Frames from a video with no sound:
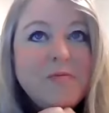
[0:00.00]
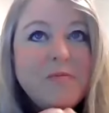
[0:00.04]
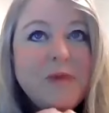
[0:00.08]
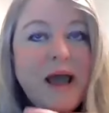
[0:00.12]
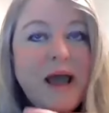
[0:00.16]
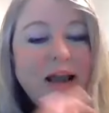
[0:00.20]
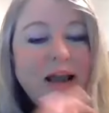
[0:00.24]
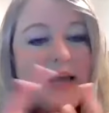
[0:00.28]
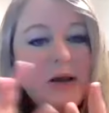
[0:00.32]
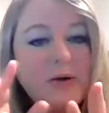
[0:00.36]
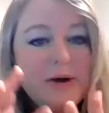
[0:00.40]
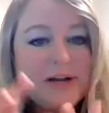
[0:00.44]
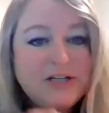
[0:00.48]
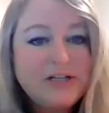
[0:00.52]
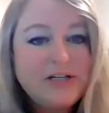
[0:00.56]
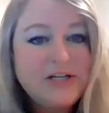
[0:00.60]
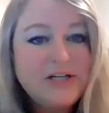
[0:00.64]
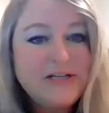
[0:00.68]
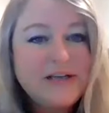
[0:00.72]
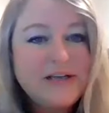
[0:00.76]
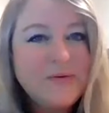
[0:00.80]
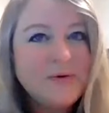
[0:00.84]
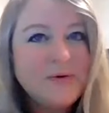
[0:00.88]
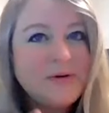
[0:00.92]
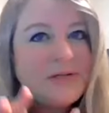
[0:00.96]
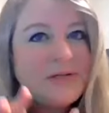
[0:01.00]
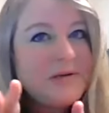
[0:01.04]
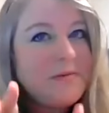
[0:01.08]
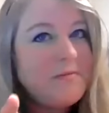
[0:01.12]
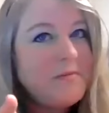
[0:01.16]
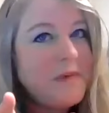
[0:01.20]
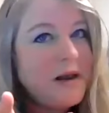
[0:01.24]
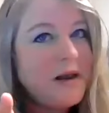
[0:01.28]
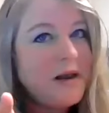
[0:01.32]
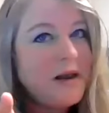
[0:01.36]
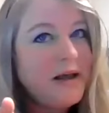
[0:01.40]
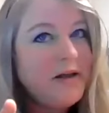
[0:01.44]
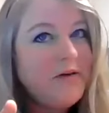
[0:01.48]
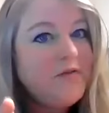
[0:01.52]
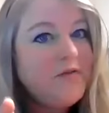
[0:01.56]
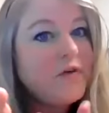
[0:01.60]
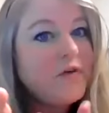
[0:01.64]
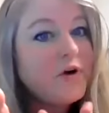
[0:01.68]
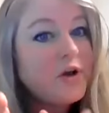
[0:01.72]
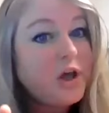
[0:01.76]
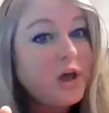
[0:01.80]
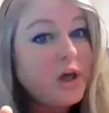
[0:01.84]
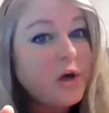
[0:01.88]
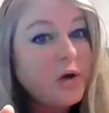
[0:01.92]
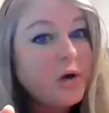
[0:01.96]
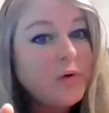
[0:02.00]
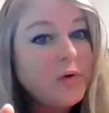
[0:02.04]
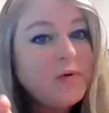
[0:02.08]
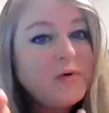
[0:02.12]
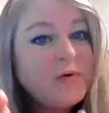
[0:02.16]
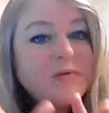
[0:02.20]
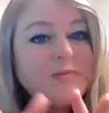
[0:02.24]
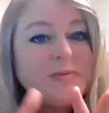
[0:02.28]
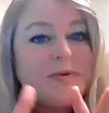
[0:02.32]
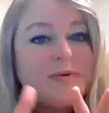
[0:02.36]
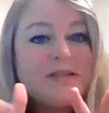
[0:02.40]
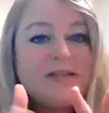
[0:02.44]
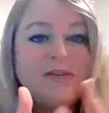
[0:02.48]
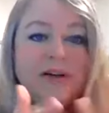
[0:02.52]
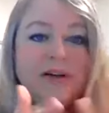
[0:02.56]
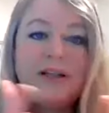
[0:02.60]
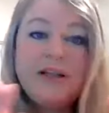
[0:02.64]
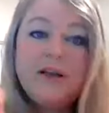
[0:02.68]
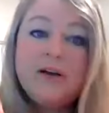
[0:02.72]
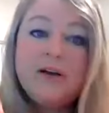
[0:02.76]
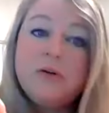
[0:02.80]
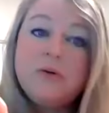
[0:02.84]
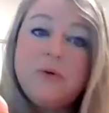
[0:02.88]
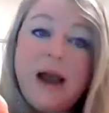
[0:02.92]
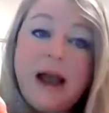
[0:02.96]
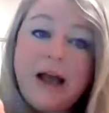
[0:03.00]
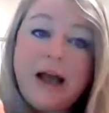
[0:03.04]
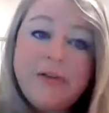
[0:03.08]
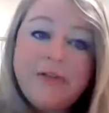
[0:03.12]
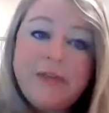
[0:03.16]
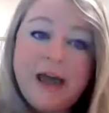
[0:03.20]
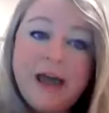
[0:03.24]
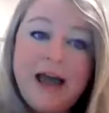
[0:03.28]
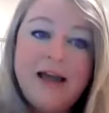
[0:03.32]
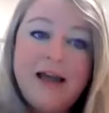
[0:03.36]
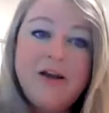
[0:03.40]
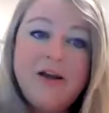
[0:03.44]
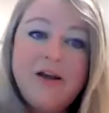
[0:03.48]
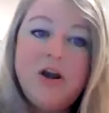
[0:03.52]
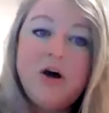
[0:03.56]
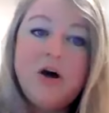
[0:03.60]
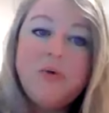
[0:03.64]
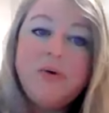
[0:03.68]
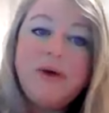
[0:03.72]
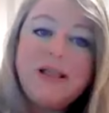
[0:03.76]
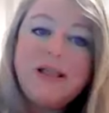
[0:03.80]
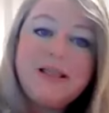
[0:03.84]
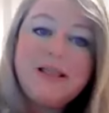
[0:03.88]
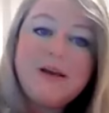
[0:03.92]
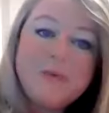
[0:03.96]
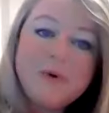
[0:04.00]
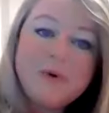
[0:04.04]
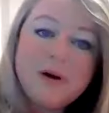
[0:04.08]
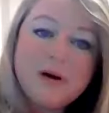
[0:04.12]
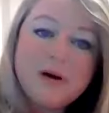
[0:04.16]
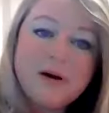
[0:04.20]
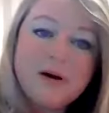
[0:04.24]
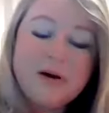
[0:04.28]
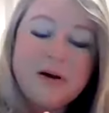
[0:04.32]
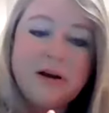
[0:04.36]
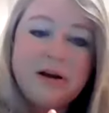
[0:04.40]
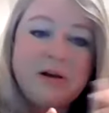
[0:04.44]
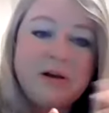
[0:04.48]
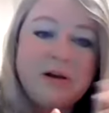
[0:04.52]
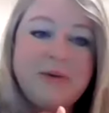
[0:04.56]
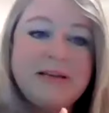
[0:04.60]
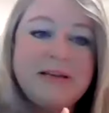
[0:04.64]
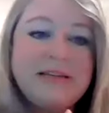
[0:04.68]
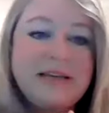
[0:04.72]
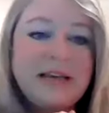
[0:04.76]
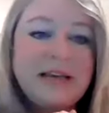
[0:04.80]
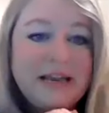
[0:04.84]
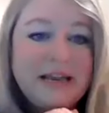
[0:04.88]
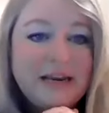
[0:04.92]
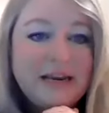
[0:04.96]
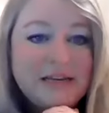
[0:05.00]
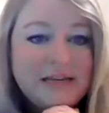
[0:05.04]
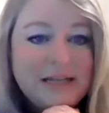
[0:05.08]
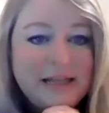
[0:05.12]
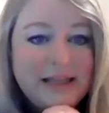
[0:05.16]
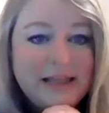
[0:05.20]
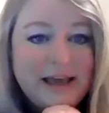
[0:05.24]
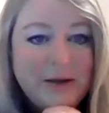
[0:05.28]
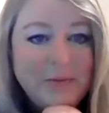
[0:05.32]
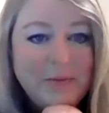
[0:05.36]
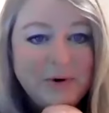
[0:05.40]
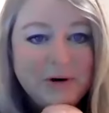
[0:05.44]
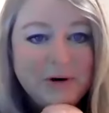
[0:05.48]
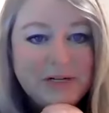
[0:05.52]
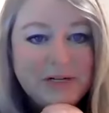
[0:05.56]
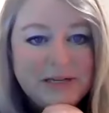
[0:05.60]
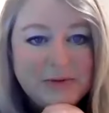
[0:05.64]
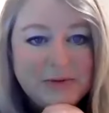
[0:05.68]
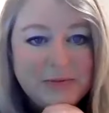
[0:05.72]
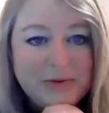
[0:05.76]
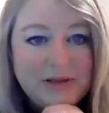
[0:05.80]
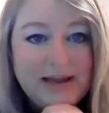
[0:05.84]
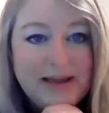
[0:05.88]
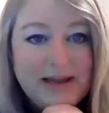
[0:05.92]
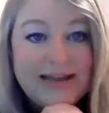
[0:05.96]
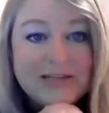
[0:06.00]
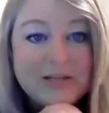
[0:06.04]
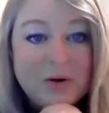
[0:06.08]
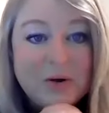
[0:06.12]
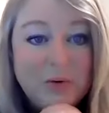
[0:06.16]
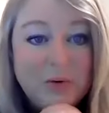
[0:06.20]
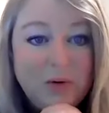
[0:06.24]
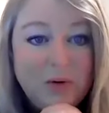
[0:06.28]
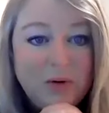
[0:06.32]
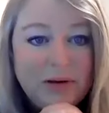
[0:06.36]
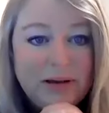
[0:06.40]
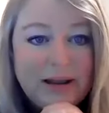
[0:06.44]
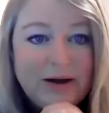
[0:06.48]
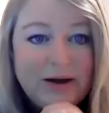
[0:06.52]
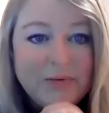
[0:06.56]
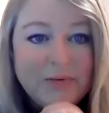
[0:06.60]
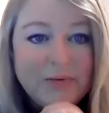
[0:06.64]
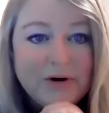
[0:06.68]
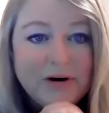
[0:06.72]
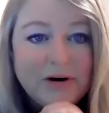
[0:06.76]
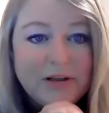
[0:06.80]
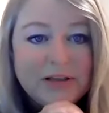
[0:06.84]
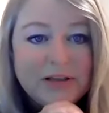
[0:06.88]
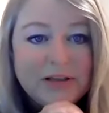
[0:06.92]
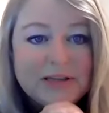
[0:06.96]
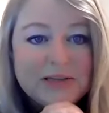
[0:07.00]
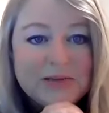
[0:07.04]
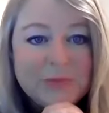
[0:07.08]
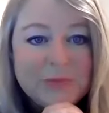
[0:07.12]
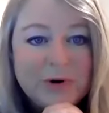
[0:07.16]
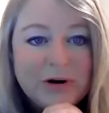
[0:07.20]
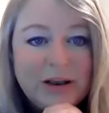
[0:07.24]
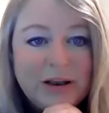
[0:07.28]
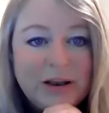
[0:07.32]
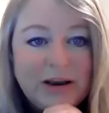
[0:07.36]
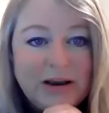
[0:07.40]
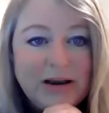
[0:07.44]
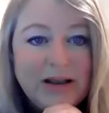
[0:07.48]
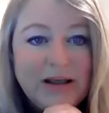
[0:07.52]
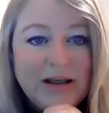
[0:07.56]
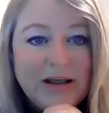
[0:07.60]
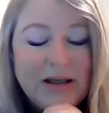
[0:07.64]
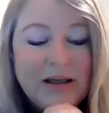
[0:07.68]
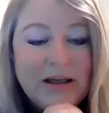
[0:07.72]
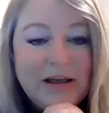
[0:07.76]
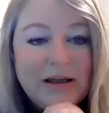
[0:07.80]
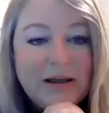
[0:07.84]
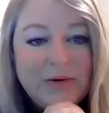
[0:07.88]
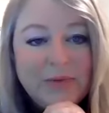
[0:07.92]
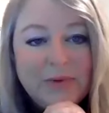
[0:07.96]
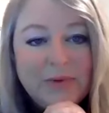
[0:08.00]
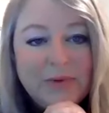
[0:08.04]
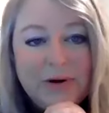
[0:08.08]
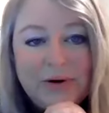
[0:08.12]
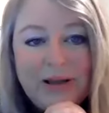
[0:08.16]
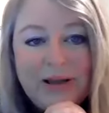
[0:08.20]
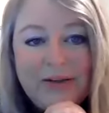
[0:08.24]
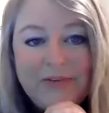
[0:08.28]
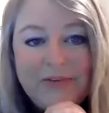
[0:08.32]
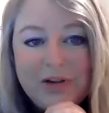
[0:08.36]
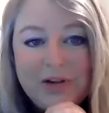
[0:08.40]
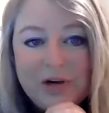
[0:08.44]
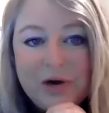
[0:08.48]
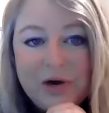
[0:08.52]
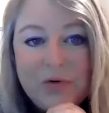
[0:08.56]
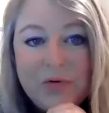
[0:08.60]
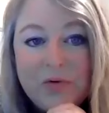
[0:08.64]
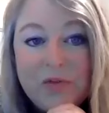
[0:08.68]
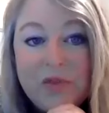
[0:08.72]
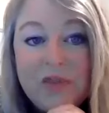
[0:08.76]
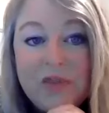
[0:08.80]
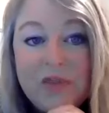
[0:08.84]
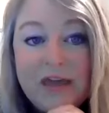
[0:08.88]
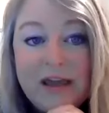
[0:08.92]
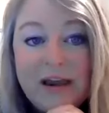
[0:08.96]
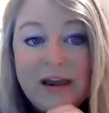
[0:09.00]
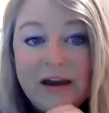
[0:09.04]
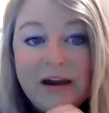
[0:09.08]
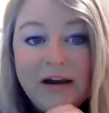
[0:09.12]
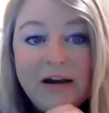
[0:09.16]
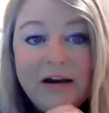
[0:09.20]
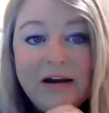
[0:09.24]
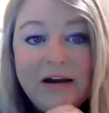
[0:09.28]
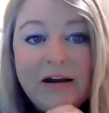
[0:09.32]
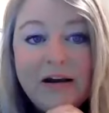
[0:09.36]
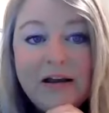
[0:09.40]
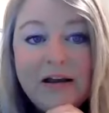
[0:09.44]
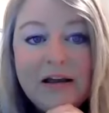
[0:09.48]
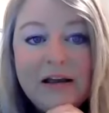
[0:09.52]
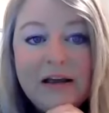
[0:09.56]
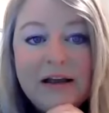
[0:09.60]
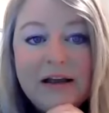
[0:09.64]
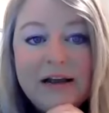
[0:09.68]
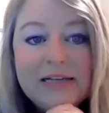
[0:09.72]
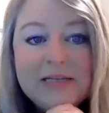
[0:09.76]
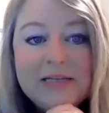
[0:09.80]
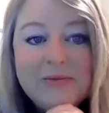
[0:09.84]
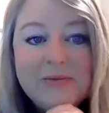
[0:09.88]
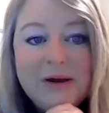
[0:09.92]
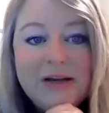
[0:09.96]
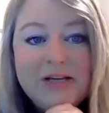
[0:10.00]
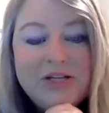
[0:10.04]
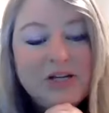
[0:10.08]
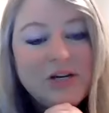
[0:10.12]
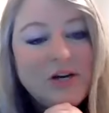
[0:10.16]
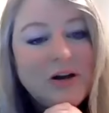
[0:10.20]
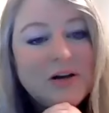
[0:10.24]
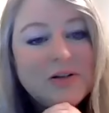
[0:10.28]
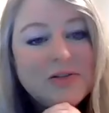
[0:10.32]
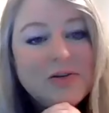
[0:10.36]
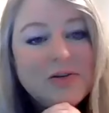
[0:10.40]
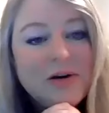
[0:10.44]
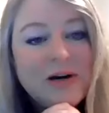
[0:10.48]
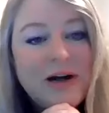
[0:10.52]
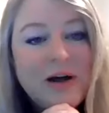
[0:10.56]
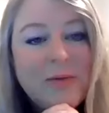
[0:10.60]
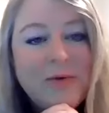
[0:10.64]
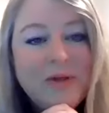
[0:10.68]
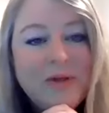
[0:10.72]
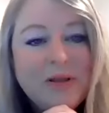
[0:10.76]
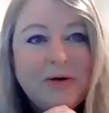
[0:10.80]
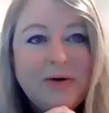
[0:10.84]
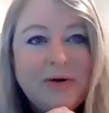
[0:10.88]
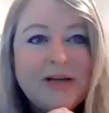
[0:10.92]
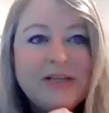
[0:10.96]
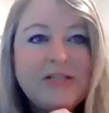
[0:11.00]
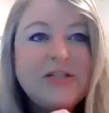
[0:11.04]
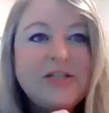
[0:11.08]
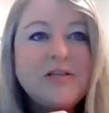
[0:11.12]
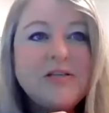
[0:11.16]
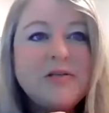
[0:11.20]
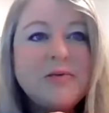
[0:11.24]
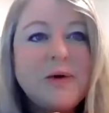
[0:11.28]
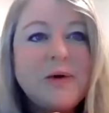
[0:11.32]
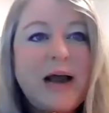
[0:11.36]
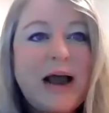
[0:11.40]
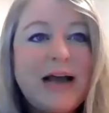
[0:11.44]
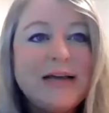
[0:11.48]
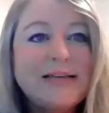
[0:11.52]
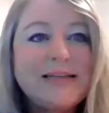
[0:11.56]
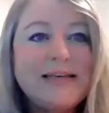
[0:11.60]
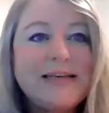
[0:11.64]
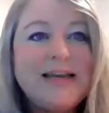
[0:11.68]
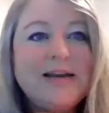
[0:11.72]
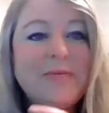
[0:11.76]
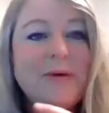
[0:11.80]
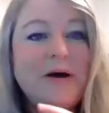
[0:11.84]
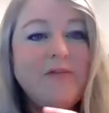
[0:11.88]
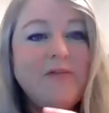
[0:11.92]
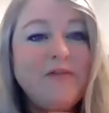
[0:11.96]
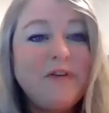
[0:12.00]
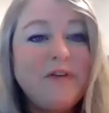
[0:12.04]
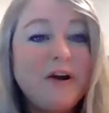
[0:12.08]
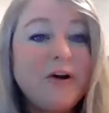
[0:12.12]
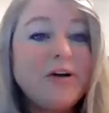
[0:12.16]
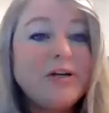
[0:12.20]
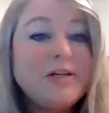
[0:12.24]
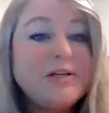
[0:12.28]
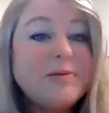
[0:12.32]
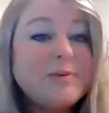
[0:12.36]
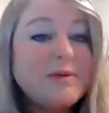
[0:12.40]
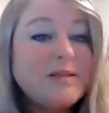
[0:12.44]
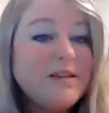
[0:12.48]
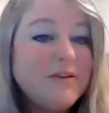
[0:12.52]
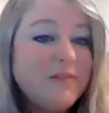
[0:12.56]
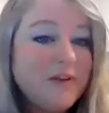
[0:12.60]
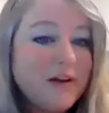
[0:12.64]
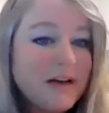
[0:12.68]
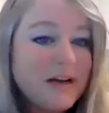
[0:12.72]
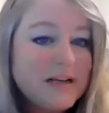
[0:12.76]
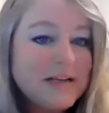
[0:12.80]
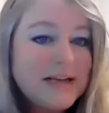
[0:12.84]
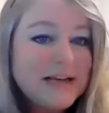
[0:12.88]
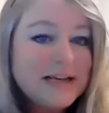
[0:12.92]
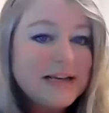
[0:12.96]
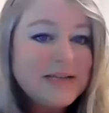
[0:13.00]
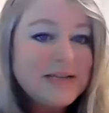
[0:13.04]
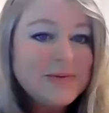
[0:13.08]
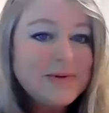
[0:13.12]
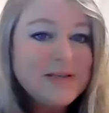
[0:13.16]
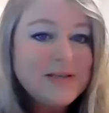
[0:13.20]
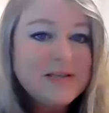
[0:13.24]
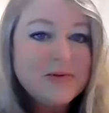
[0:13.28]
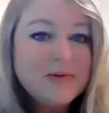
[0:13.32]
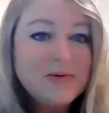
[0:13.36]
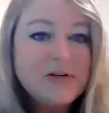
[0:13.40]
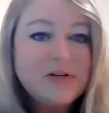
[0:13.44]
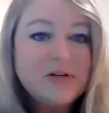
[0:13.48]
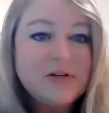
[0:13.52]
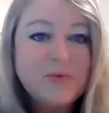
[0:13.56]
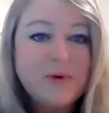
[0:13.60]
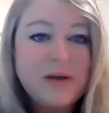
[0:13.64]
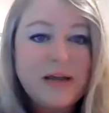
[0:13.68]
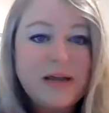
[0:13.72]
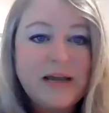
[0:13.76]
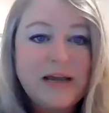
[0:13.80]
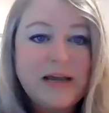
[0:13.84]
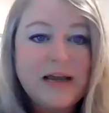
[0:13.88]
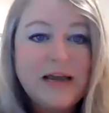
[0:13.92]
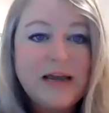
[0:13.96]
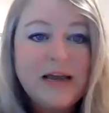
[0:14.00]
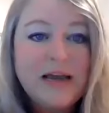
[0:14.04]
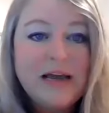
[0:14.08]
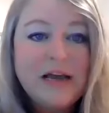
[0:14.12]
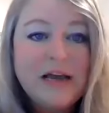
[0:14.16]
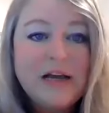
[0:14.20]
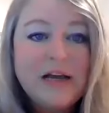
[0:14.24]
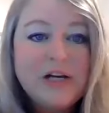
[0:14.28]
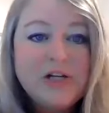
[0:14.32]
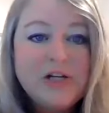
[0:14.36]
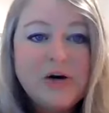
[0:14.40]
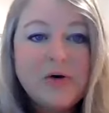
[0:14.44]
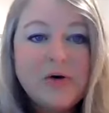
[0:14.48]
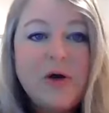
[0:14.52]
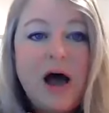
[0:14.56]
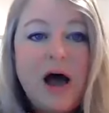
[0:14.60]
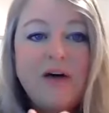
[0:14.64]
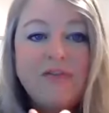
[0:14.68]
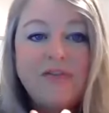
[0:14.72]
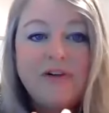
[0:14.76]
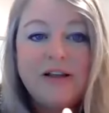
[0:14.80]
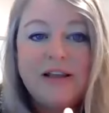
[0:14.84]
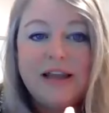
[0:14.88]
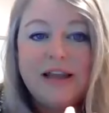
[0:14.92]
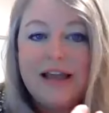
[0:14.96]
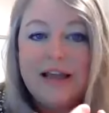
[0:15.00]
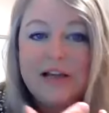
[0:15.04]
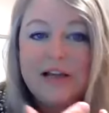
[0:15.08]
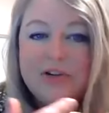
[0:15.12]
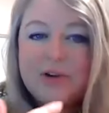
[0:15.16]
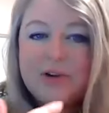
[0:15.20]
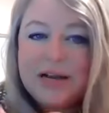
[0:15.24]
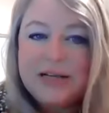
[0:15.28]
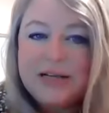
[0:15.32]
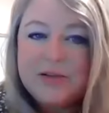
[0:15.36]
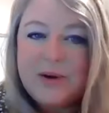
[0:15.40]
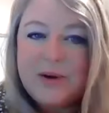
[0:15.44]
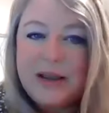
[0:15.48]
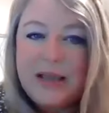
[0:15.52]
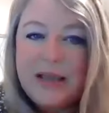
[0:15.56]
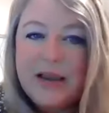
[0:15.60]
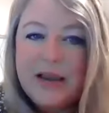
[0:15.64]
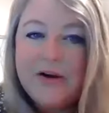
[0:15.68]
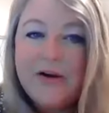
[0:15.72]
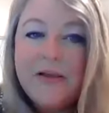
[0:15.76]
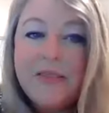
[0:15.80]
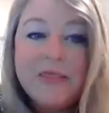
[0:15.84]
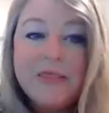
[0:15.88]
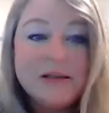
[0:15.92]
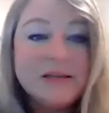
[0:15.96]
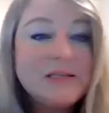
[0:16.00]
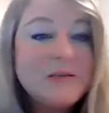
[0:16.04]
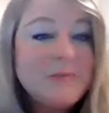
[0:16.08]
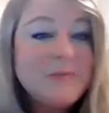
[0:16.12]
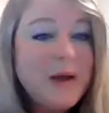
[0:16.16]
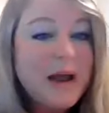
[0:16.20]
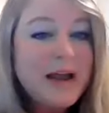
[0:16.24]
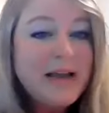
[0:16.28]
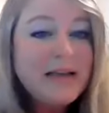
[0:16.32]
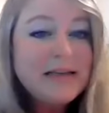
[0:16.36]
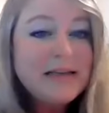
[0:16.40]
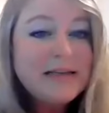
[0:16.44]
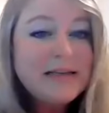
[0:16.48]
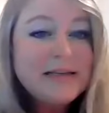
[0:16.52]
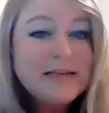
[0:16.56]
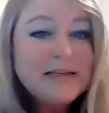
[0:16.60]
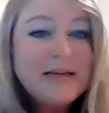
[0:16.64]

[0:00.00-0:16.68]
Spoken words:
any questions that were submitted for you specifically around that, knowing that we're going to be digging into that more deeply as a whole network this morning, we don't have to go there as much. And also a couple of questions we're asking about very specific assessments, which we don't often address right here in this space.